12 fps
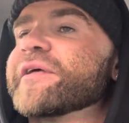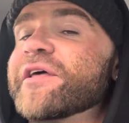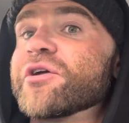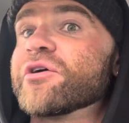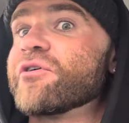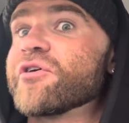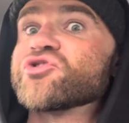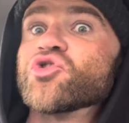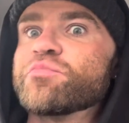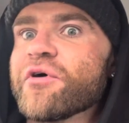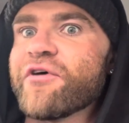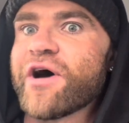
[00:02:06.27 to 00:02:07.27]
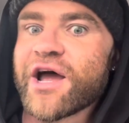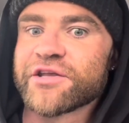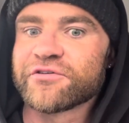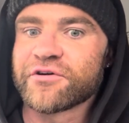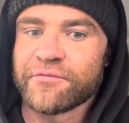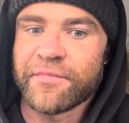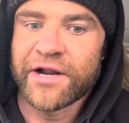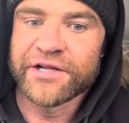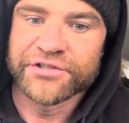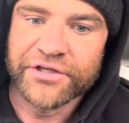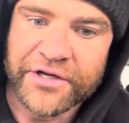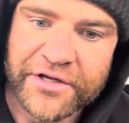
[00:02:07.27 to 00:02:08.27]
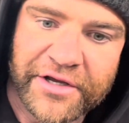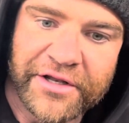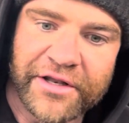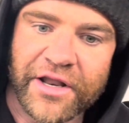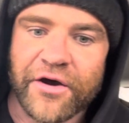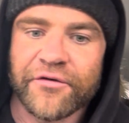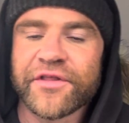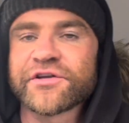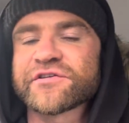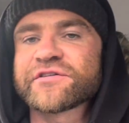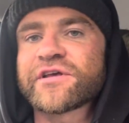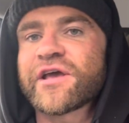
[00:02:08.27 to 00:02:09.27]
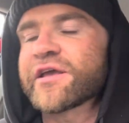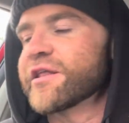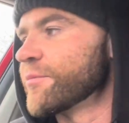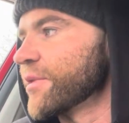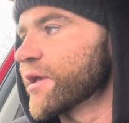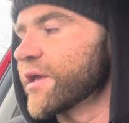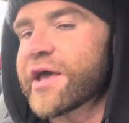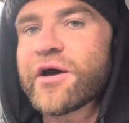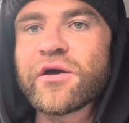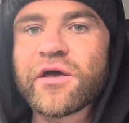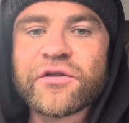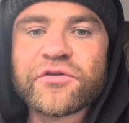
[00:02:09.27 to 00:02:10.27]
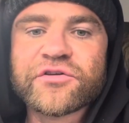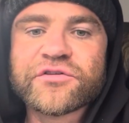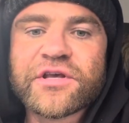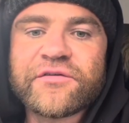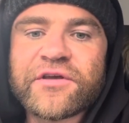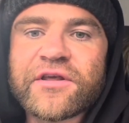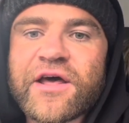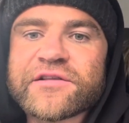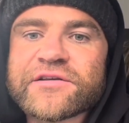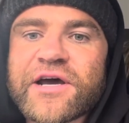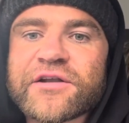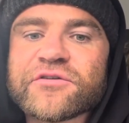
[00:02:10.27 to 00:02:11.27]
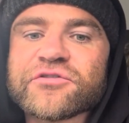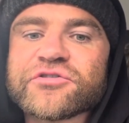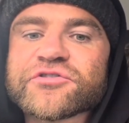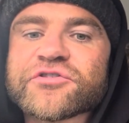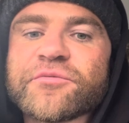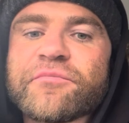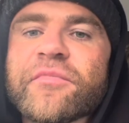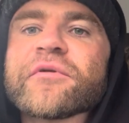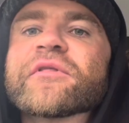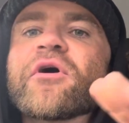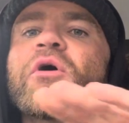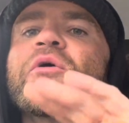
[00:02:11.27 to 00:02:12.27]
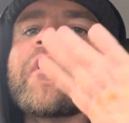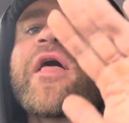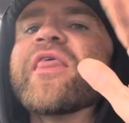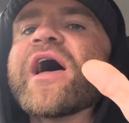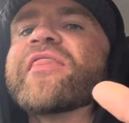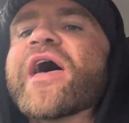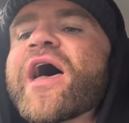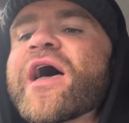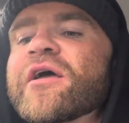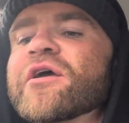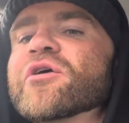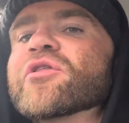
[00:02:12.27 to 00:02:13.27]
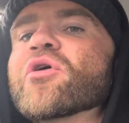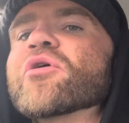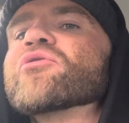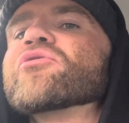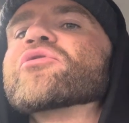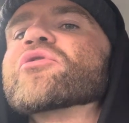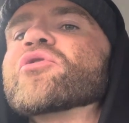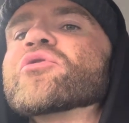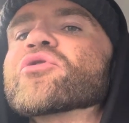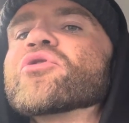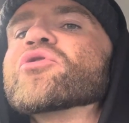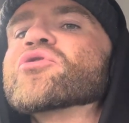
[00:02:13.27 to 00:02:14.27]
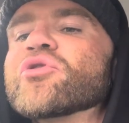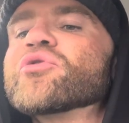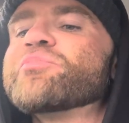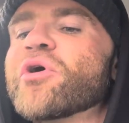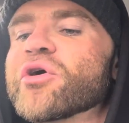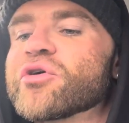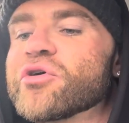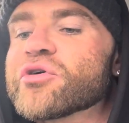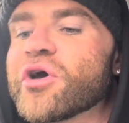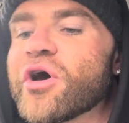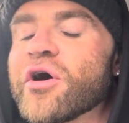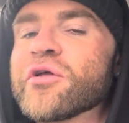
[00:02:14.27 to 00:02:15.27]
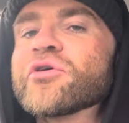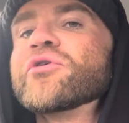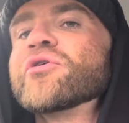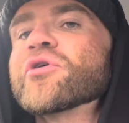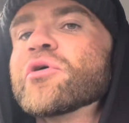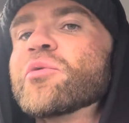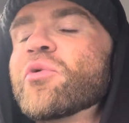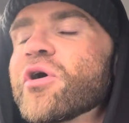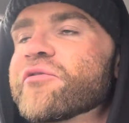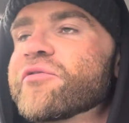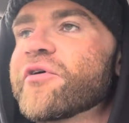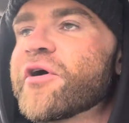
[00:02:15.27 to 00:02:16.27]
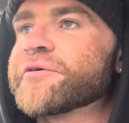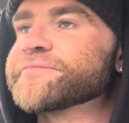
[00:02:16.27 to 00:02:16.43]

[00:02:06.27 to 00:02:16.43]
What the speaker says: that you're a supervisor or a manager. No, they're just taking the mickey out of you, just giving you that title just to go, there, good boy, good girl, you go and work for